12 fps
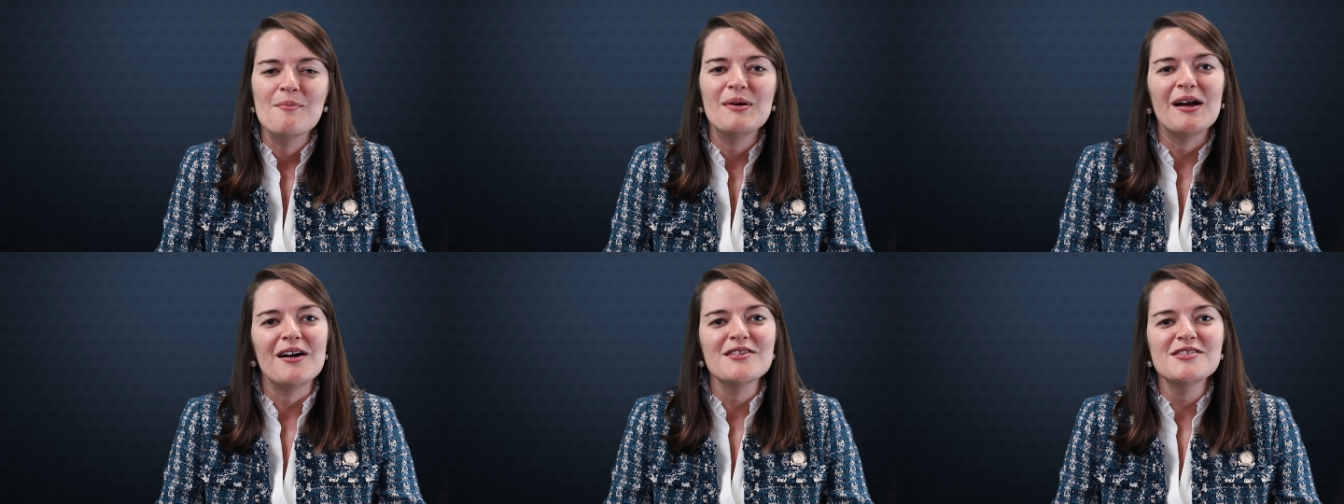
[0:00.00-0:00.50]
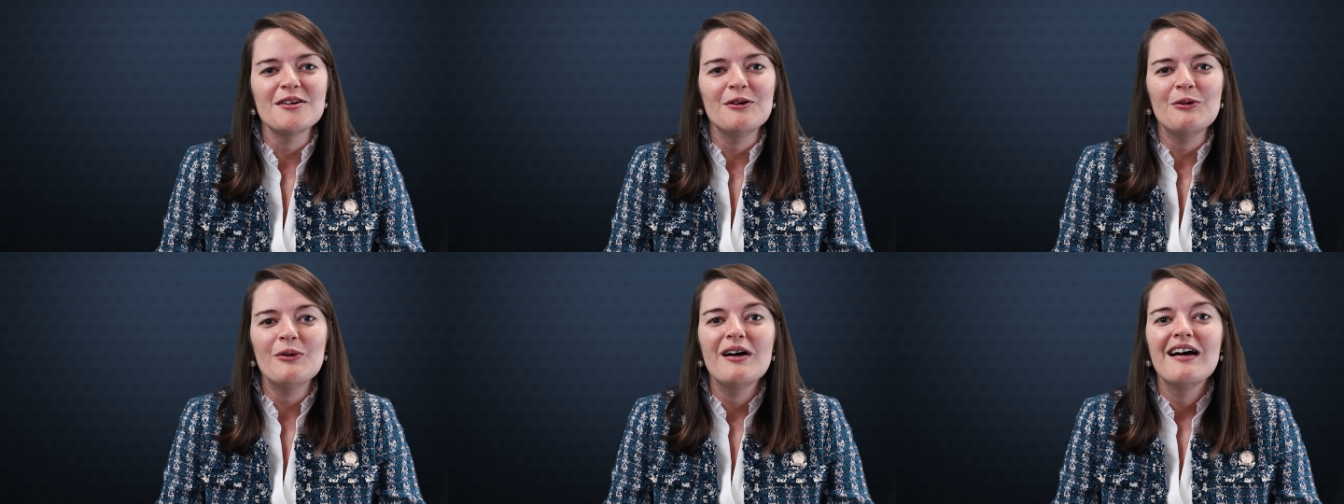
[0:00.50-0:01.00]
But
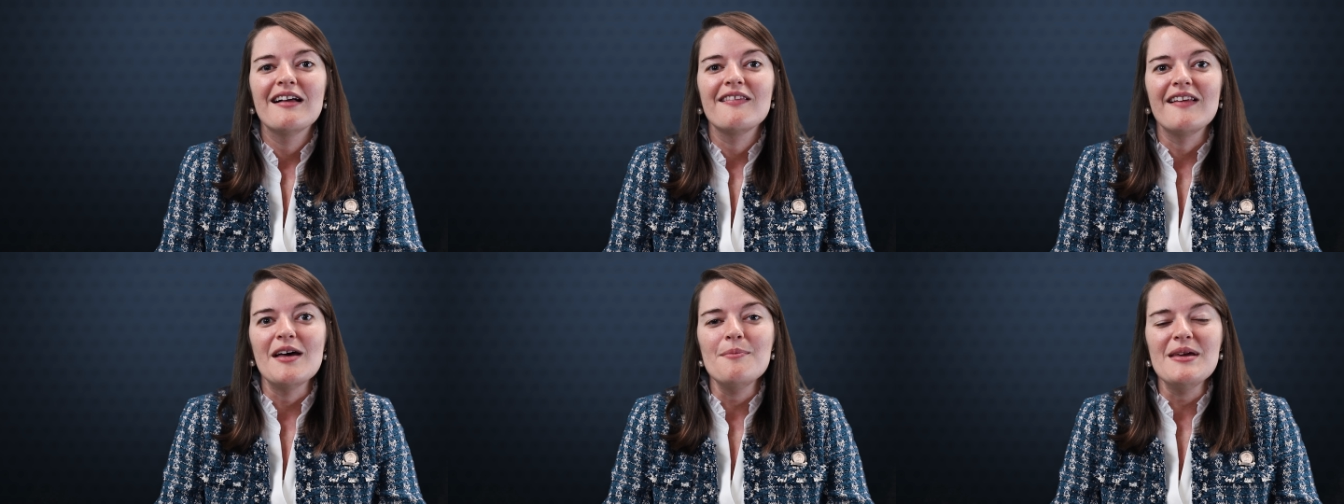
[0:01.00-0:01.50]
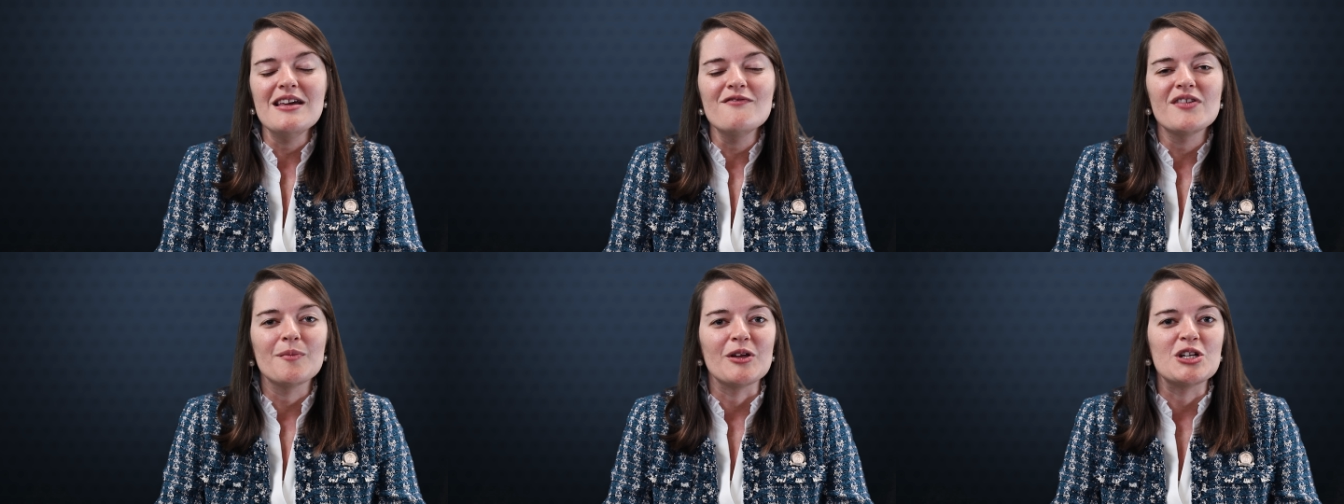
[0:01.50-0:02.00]
also, let
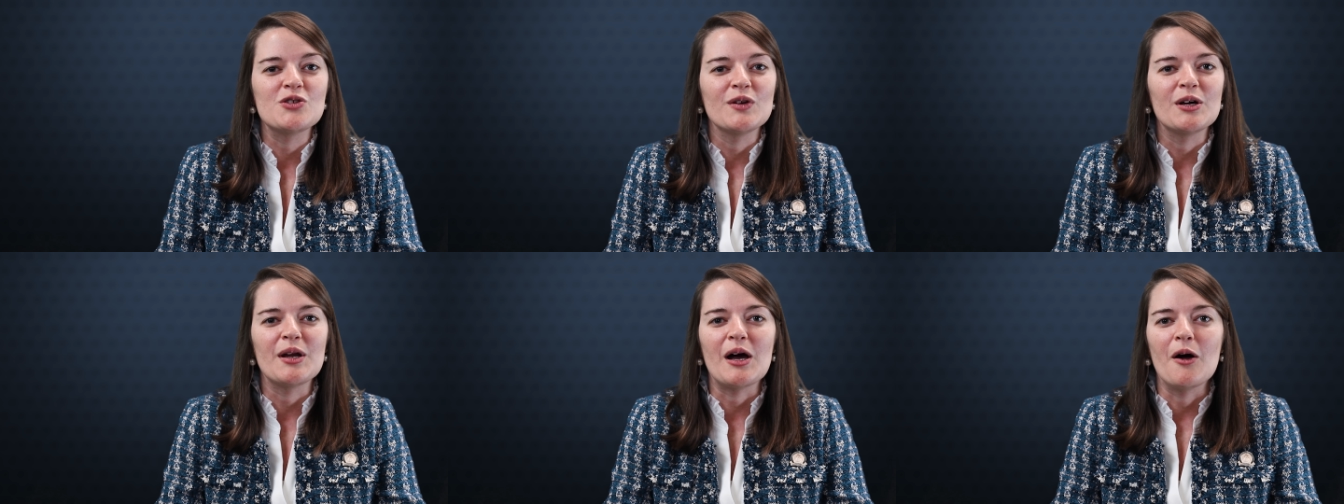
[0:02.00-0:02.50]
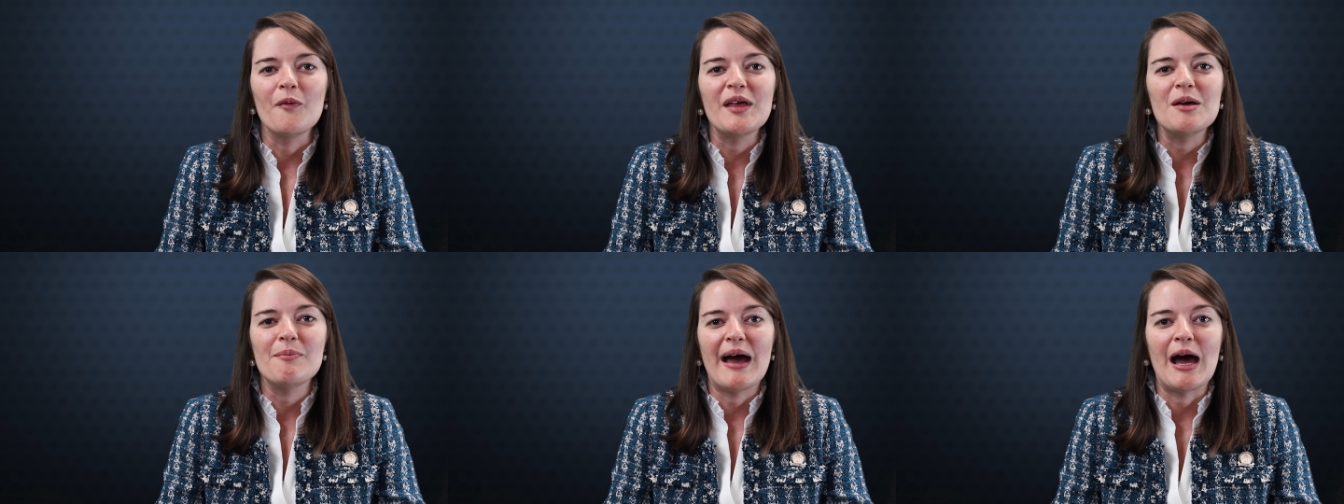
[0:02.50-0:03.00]
being from Leitchfield
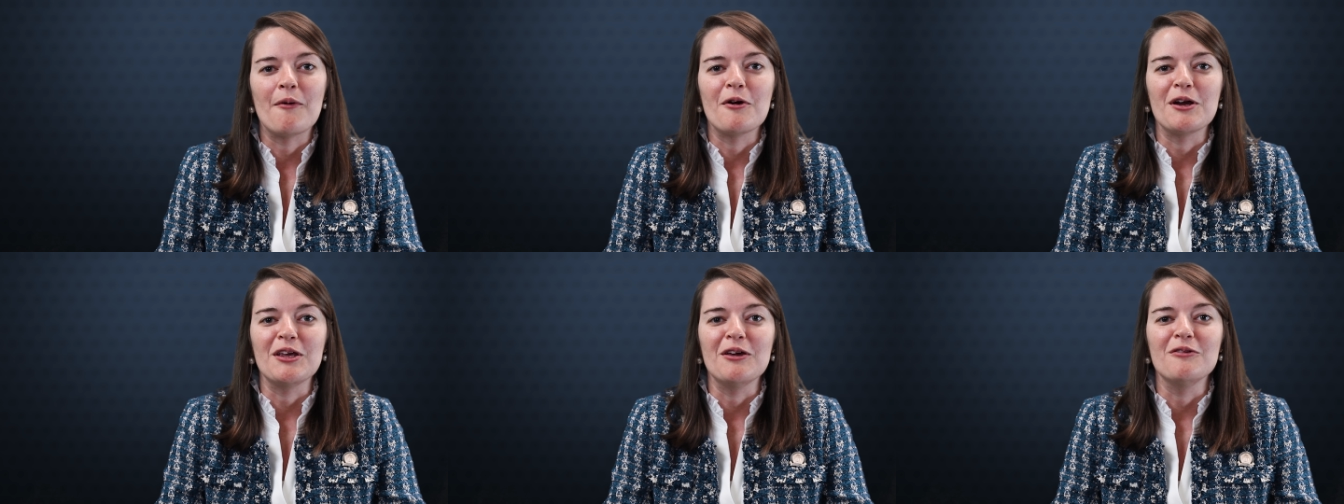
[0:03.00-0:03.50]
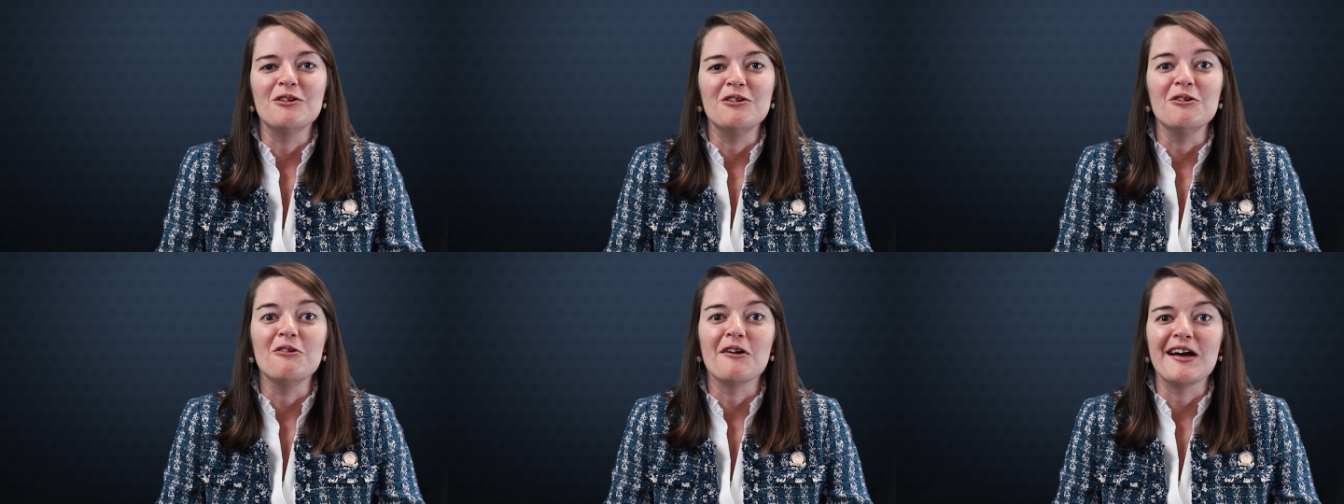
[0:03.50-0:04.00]
only empower you to
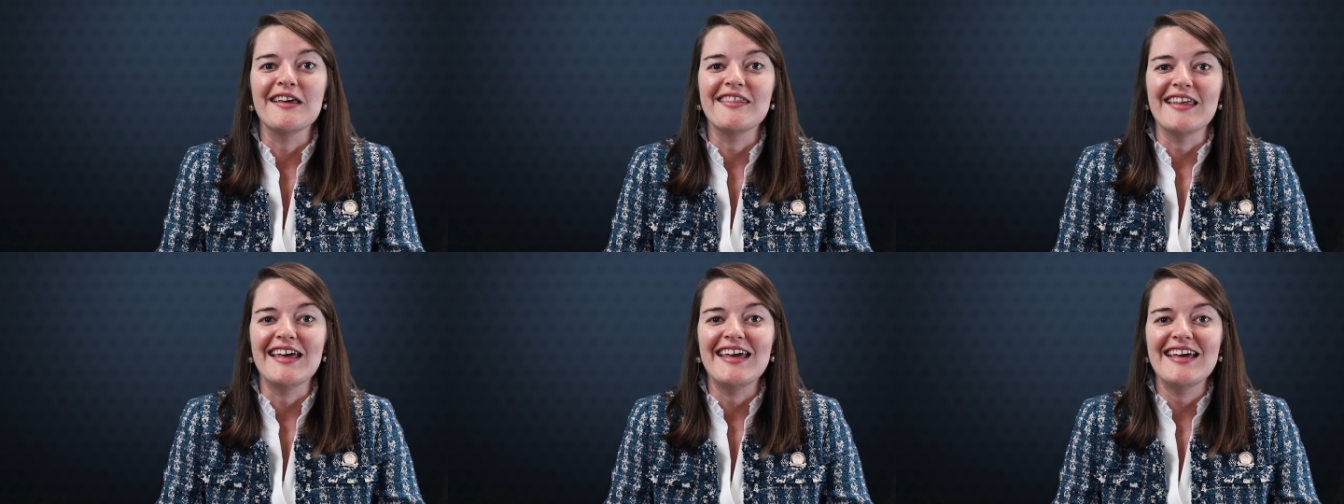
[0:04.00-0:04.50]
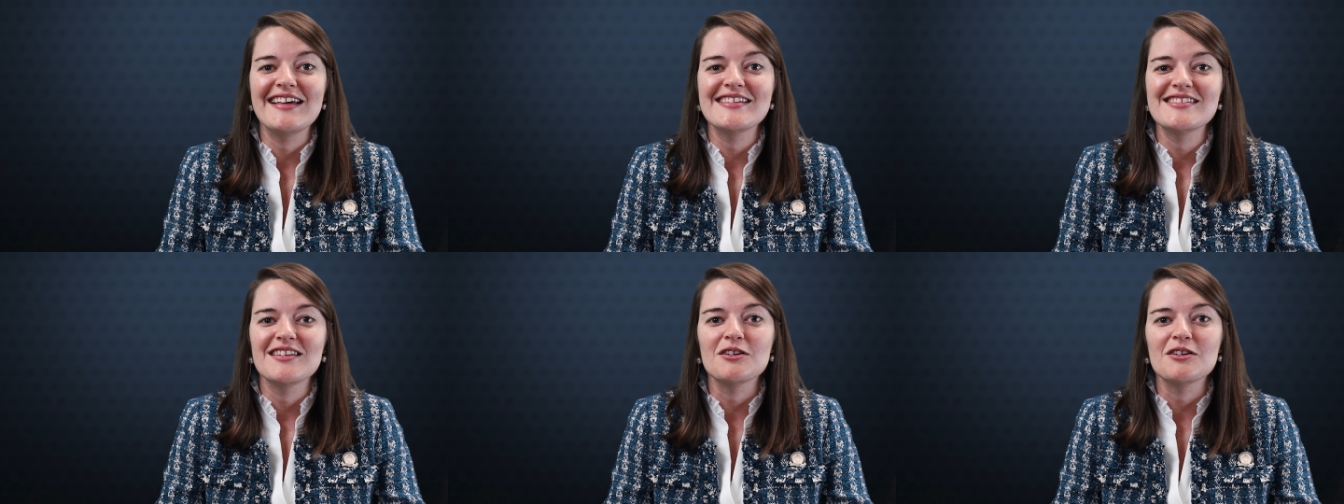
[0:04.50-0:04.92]
do great things.